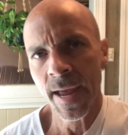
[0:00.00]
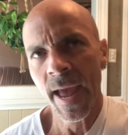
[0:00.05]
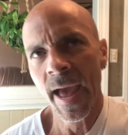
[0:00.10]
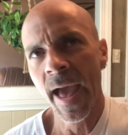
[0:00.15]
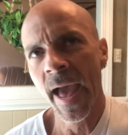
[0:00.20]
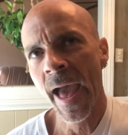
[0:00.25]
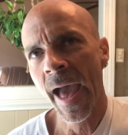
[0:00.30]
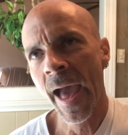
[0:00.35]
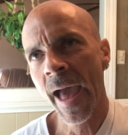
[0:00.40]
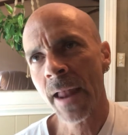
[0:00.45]

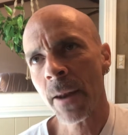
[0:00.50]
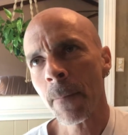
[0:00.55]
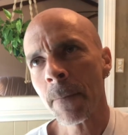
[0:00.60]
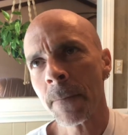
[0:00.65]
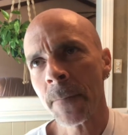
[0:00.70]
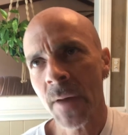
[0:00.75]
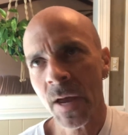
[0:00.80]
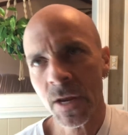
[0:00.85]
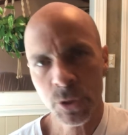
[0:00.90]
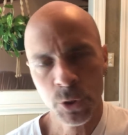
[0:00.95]
at
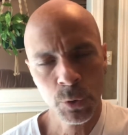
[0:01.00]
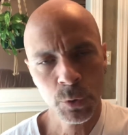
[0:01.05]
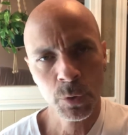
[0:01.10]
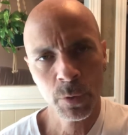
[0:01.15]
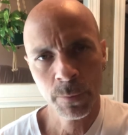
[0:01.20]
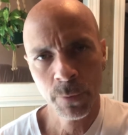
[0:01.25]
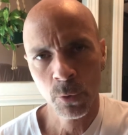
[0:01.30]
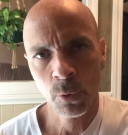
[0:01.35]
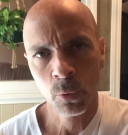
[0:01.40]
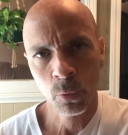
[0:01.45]

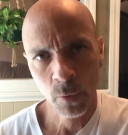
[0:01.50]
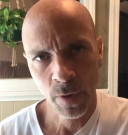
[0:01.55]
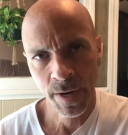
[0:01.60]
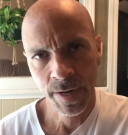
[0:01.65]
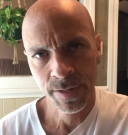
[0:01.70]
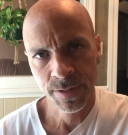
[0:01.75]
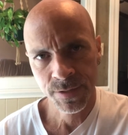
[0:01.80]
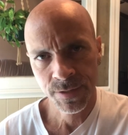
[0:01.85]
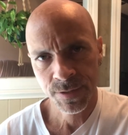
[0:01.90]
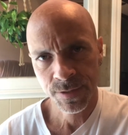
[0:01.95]
measurable
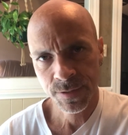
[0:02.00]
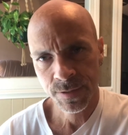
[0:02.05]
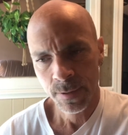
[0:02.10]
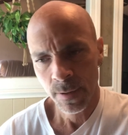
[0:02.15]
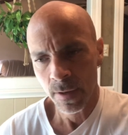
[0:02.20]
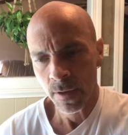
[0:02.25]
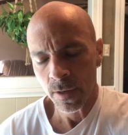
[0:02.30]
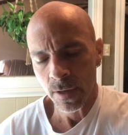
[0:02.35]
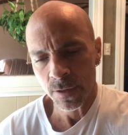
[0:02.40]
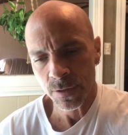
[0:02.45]
rates.
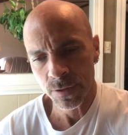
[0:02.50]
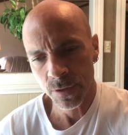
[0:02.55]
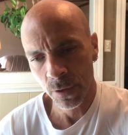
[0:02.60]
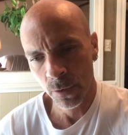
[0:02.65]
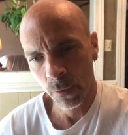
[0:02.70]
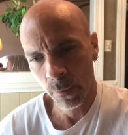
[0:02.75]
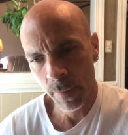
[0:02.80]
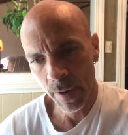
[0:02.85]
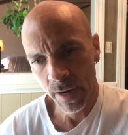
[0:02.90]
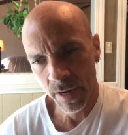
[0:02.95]
So
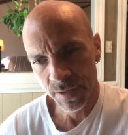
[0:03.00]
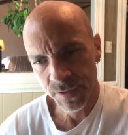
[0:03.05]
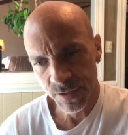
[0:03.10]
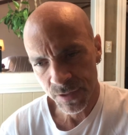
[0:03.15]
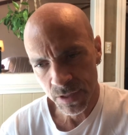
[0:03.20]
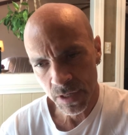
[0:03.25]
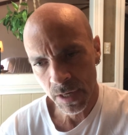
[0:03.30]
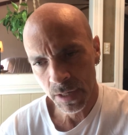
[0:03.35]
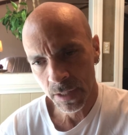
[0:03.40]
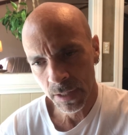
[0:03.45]
by
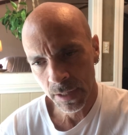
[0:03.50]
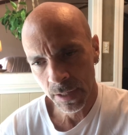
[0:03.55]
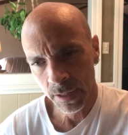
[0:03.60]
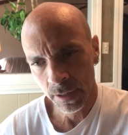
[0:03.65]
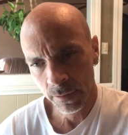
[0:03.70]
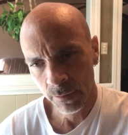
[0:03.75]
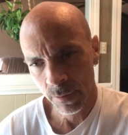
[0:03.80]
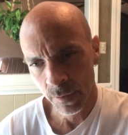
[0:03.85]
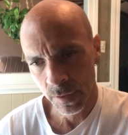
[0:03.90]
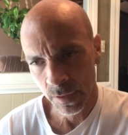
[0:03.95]

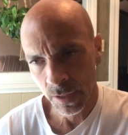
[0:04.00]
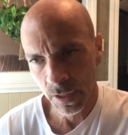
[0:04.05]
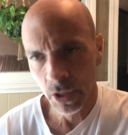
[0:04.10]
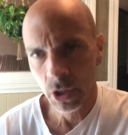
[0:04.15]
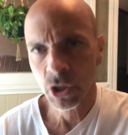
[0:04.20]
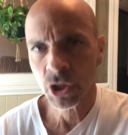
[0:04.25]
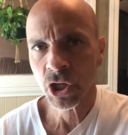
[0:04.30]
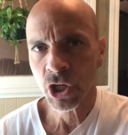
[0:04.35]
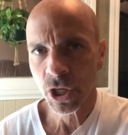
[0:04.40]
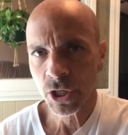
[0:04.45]
studying the
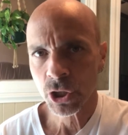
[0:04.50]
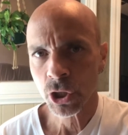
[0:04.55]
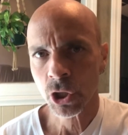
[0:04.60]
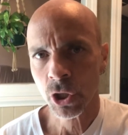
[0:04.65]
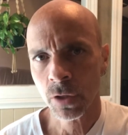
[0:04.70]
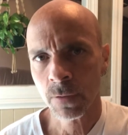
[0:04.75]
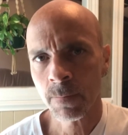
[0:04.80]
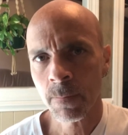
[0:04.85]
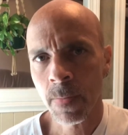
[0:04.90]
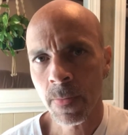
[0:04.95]

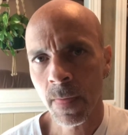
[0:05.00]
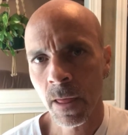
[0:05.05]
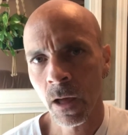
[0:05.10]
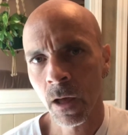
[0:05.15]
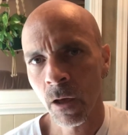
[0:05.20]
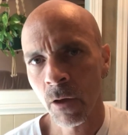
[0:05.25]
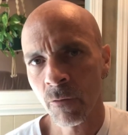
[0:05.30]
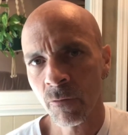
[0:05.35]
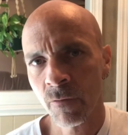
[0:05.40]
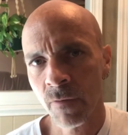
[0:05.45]
condition
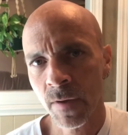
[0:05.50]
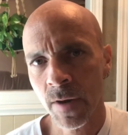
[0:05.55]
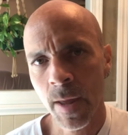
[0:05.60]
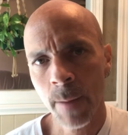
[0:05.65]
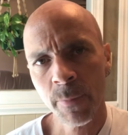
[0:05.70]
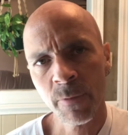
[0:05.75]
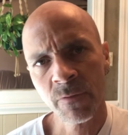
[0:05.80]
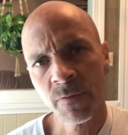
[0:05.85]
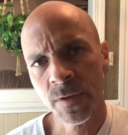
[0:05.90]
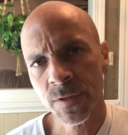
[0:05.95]
of an
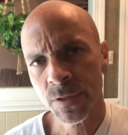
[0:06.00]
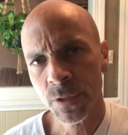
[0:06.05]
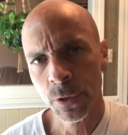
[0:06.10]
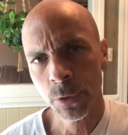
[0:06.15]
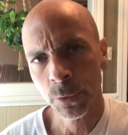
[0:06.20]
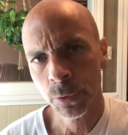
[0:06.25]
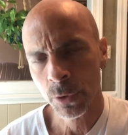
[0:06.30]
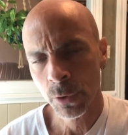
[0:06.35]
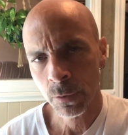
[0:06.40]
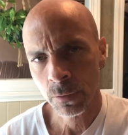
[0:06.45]

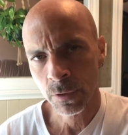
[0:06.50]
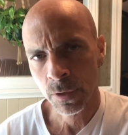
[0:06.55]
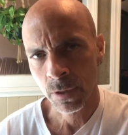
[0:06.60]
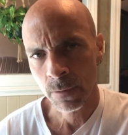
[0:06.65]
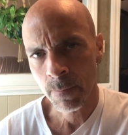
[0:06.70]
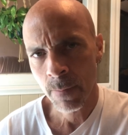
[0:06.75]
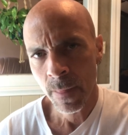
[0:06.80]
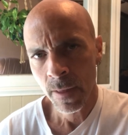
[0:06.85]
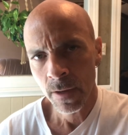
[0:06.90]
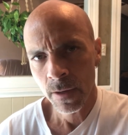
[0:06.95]
epiphyseal union
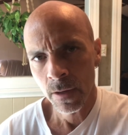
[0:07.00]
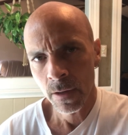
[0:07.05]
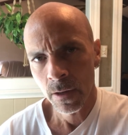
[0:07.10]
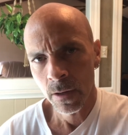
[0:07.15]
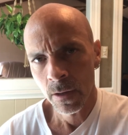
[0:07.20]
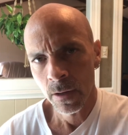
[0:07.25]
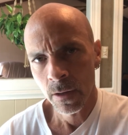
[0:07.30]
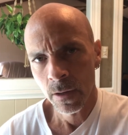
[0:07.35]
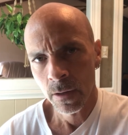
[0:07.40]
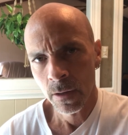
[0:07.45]

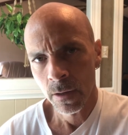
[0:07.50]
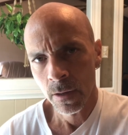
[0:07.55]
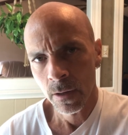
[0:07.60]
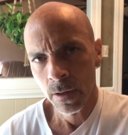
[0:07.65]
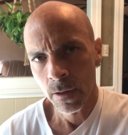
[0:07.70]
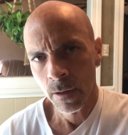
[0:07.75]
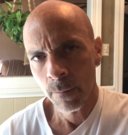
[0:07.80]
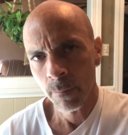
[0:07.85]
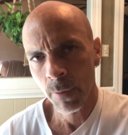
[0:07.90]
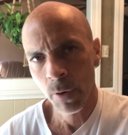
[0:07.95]

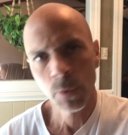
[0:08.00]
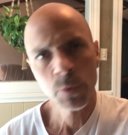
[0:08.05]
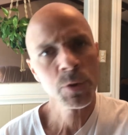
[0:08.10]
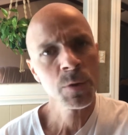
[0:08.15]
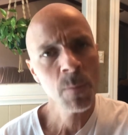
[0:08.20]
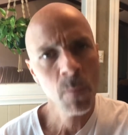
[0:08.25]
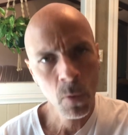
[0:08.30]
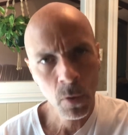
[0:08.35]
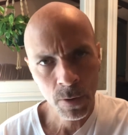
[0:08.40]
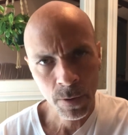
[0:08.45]

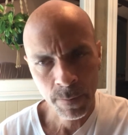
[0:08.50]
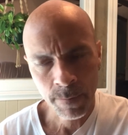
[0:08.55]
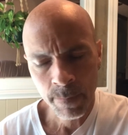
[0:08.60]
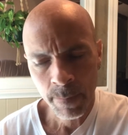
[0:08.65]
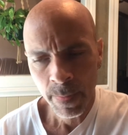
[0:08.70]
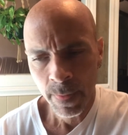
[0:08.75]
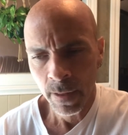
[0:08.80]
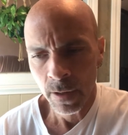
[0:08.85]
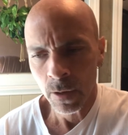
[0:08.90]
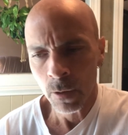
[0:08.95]
post-mortem
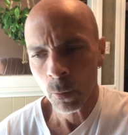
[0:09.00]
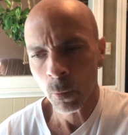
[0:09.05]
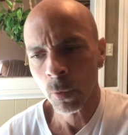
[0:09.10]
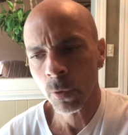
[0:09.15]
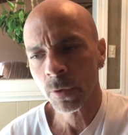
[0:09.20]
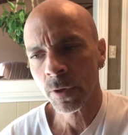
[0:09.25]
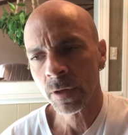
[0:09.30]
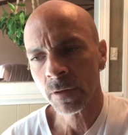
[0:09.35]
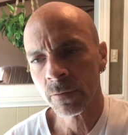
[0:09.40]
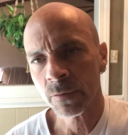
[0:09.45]
will
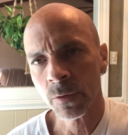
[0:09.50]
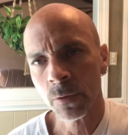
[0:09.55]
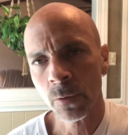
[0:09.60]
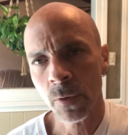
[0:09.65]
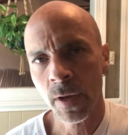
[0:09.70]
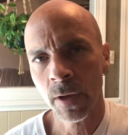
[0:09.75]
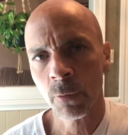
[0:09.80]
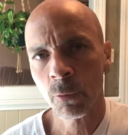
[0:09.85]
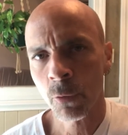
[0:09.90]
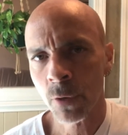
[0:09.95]
give you
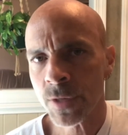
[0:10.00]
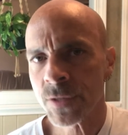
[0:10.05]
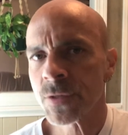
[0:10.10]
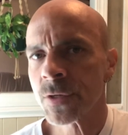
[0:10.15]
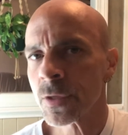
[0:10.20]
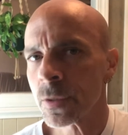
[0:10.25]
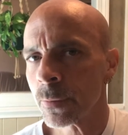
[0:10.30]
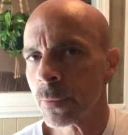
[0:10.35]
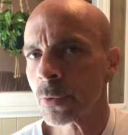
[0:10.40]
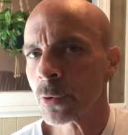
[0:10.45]
a
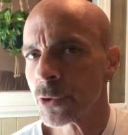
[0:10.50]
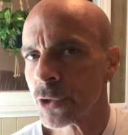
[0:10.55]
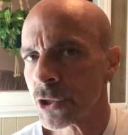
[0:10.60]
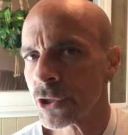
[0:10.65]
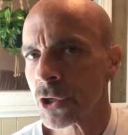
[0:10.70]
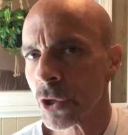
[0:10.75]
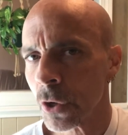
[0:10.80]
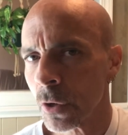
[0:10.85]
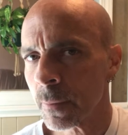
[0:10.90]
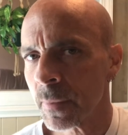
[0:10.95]
reasonable
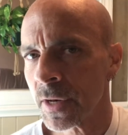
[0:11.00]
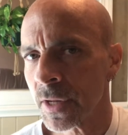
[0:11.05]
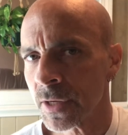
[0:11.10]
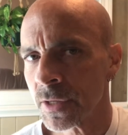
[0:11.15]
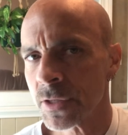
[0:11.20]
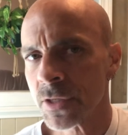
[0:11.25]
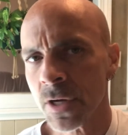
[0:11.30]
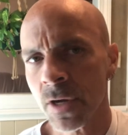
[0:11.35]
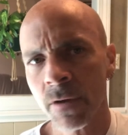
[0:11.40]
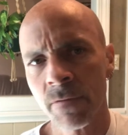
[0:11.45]

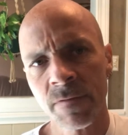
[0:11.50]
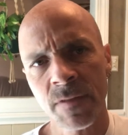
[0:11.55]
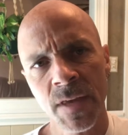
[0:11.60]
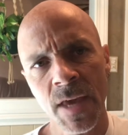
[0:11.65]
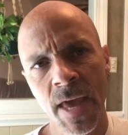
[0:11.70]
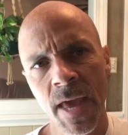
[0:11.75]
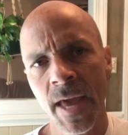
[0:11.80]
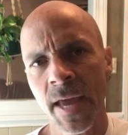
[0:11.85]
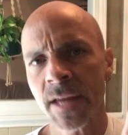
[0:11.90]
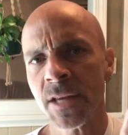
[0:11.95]
determinant of the
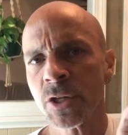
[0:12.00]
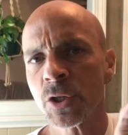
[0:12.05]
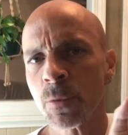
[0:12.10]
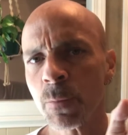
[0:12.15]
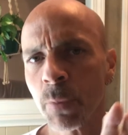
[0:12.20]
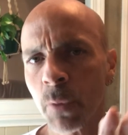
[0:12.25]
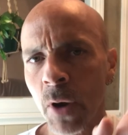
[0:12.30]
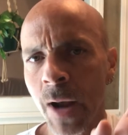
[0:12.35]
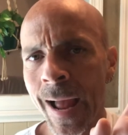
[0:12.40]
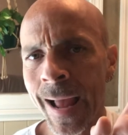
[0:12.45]
age
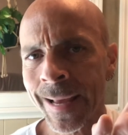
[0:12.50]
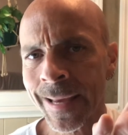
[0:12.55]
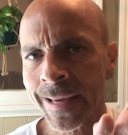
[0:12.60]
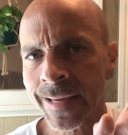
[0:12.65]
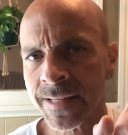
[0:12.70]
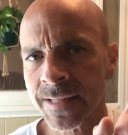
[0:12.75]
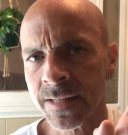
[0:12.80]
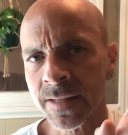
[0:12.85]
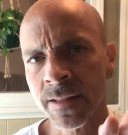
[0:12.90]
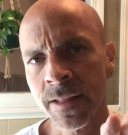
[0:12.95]

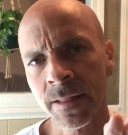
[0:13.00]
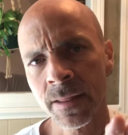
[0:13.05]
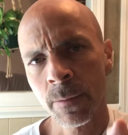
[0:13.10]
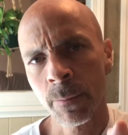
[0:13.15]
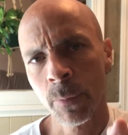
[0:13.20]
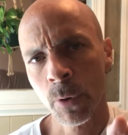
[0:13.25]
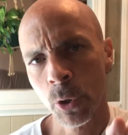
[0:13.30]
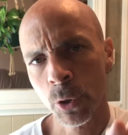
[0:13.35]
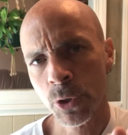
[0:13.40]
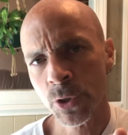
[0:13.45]
bracket that the
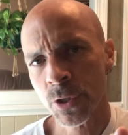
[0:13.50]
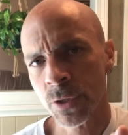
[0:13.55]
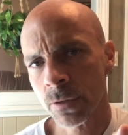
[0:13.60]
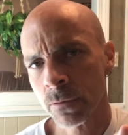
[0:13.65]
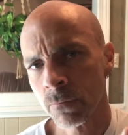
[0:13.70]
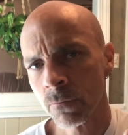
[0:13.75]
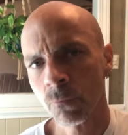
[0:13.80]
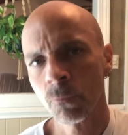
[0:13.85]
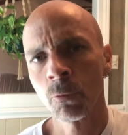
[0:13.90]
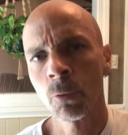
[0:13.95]

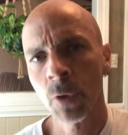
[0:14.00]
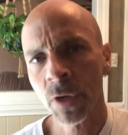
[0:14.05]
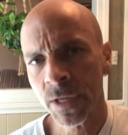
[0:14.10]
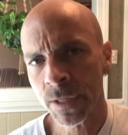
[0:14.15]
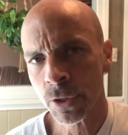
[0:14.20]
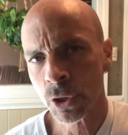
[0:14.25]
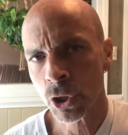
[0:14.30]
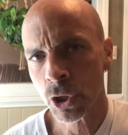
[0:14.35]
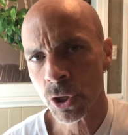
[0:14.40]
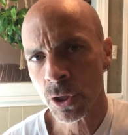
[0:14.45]
person
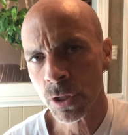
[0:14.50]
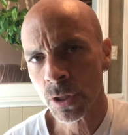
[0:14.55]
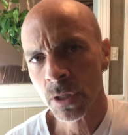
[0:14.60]
reached